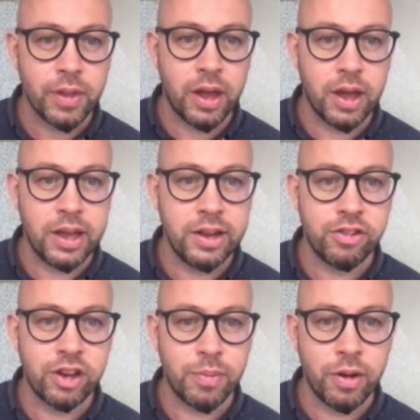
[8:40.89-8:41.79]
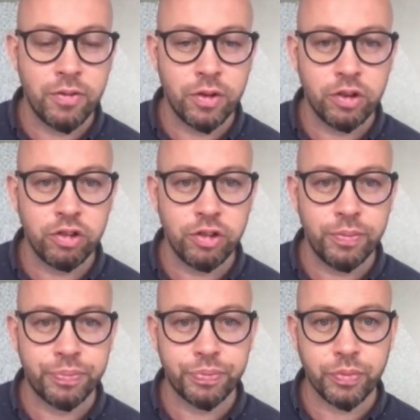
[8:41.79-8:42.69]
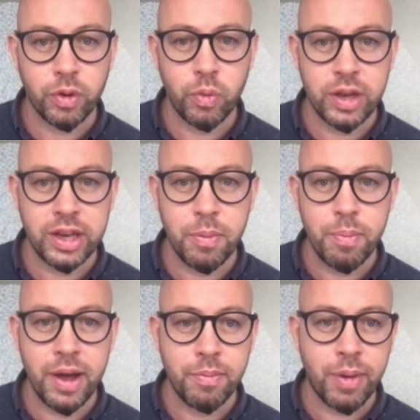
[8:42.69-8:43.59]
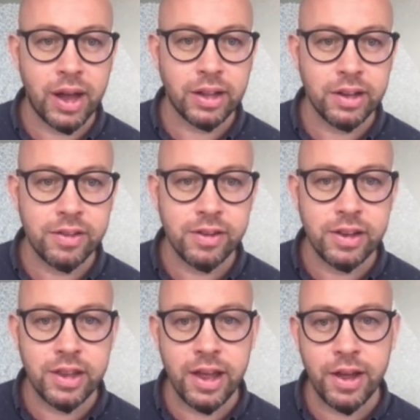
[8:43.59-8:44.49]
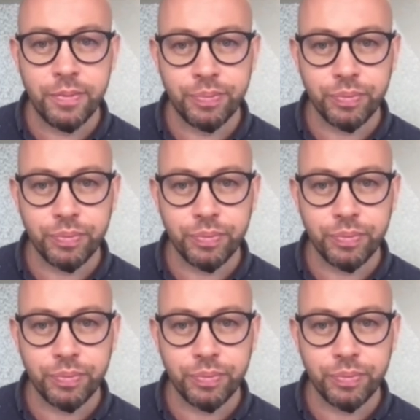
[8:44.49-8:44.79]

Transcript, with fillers: uh, HTML function we can embed Padlets in there.